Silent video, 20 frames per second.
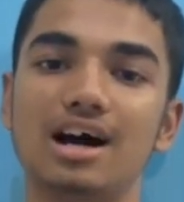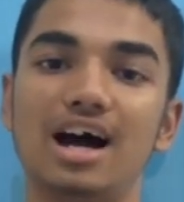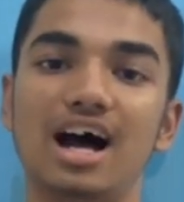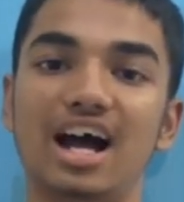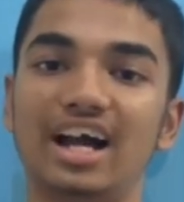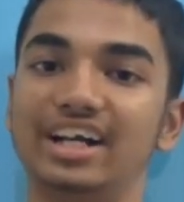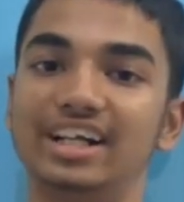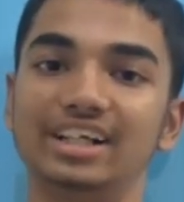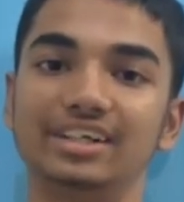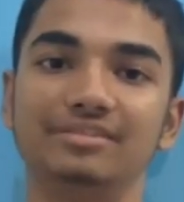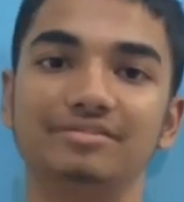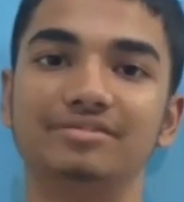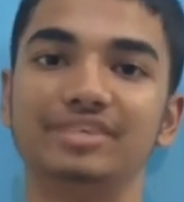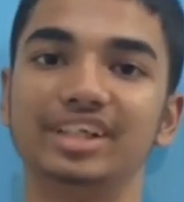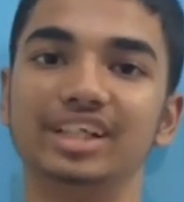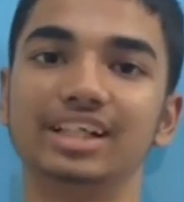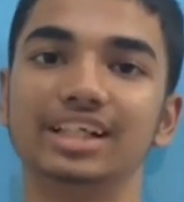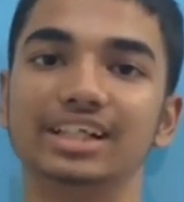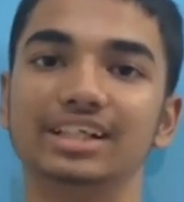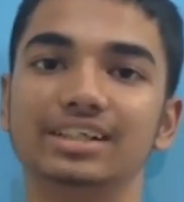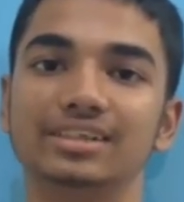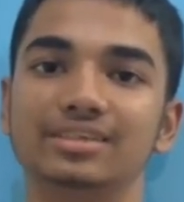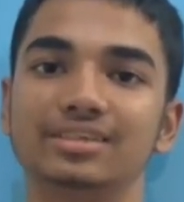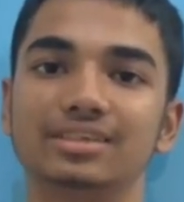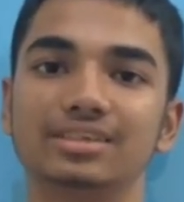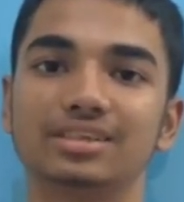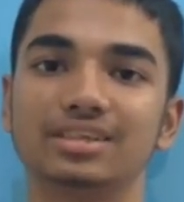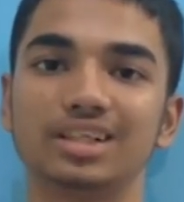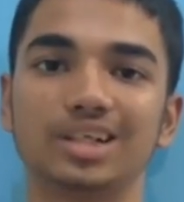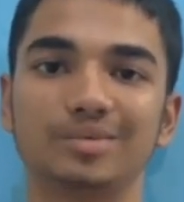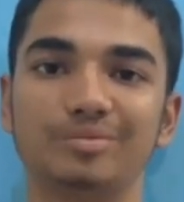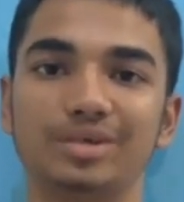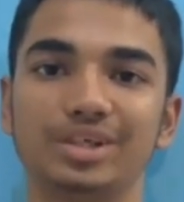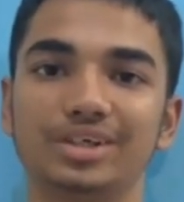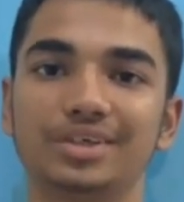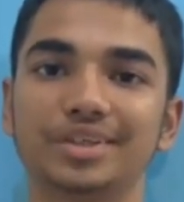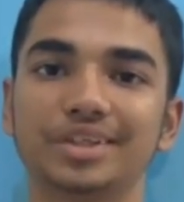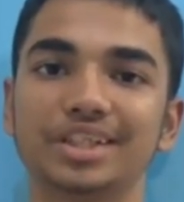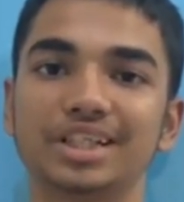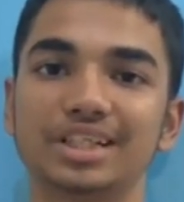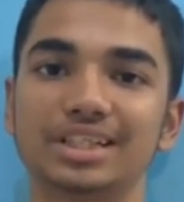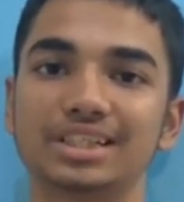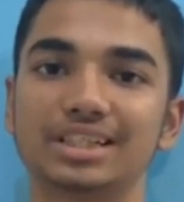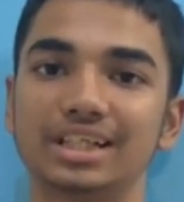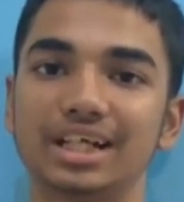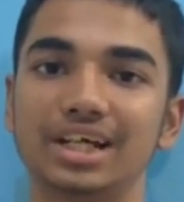I didn't feel it. To be honest,